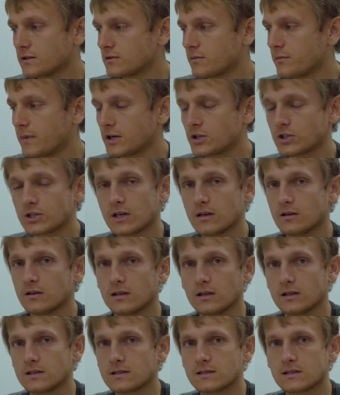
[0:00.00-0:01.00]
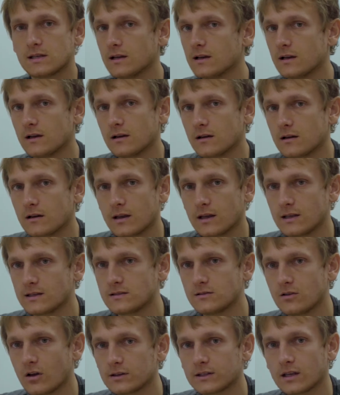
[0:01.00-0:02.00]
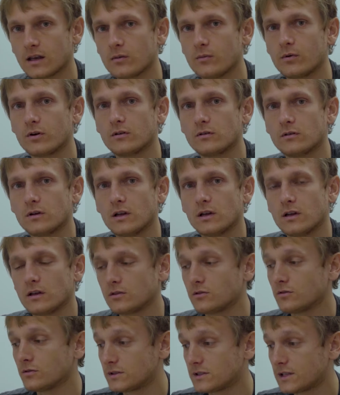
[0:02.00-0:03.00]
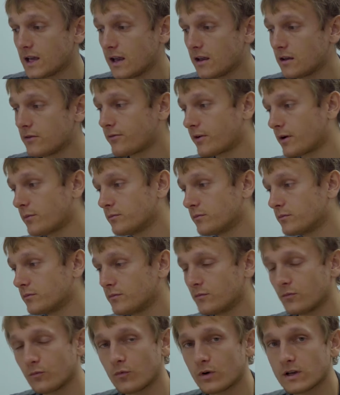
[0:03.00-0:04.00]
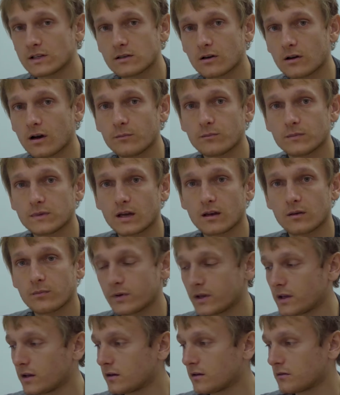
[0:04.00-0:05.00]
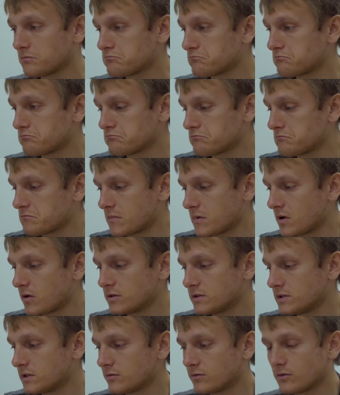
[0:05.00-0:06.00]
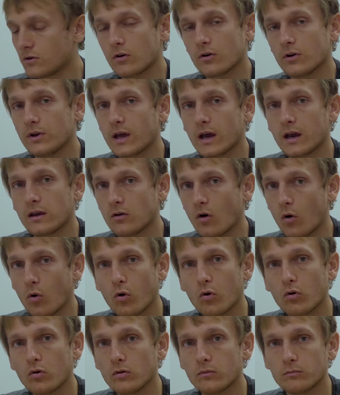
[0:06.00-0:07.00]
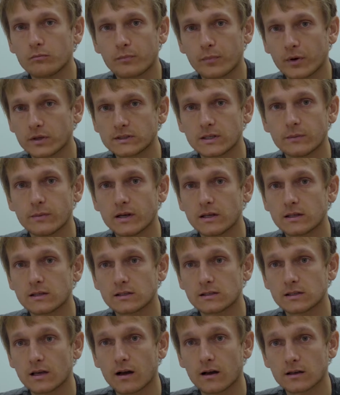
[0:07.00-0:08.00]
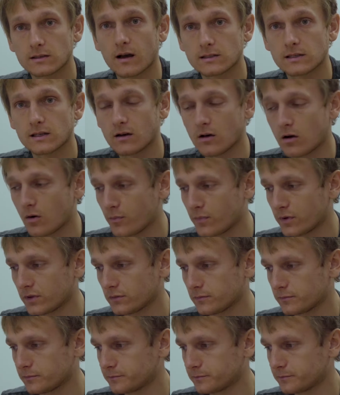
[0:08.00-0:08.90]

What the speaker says: The machine still is not able to say whether I'm typing a 0 or a 9. All possibilities are still open.